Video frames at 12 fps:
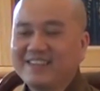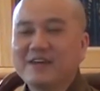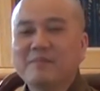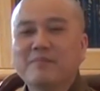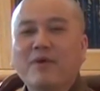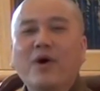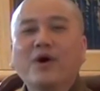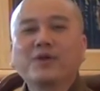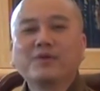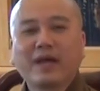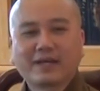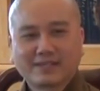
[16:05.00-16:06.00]
The more
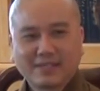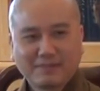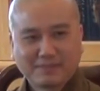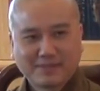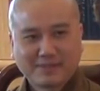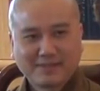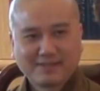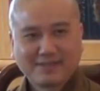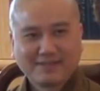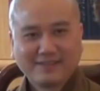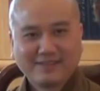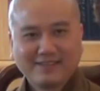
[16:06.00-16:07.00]
you accept,
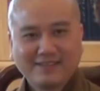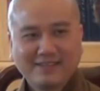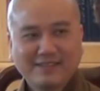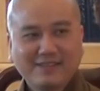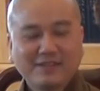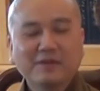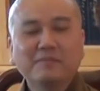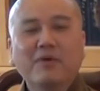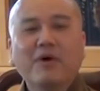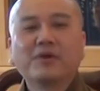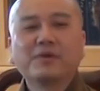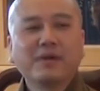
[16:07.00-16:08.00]
the
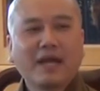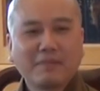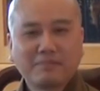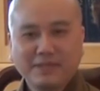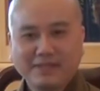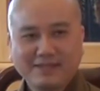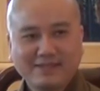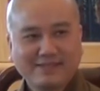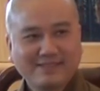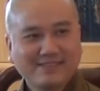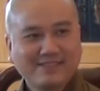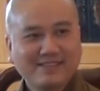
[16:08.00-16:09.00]
more you're happy.
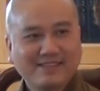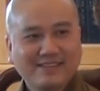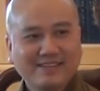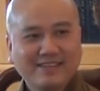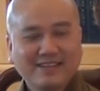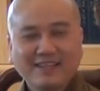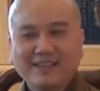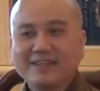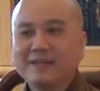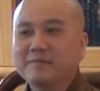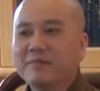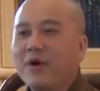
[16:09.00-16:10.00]

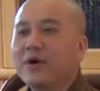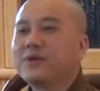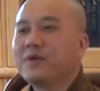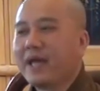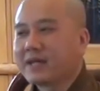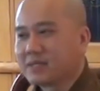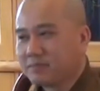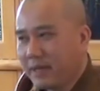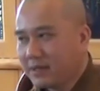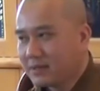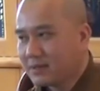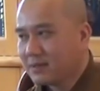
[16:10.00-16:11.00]
The more you
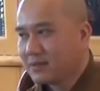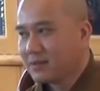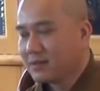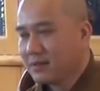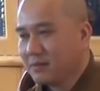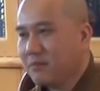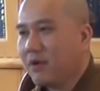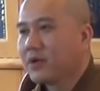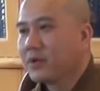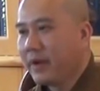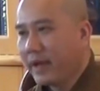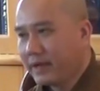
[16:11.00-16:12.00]
expect, the
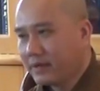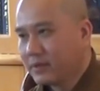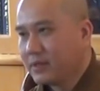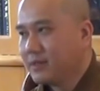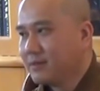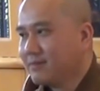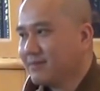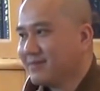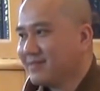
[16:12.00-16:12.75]
more you're angry.